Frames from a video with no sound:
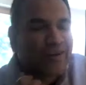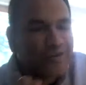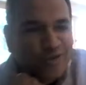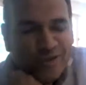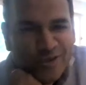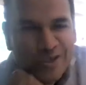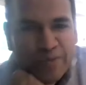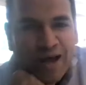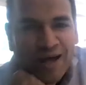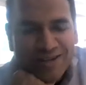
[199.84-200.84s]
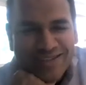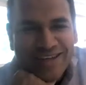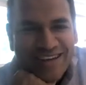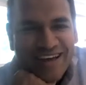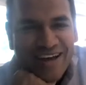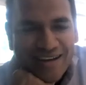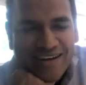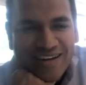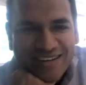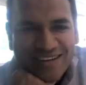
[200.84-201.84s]
on, dude, you're smart then, huh?
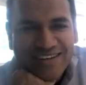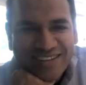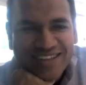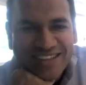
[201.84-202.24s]
Did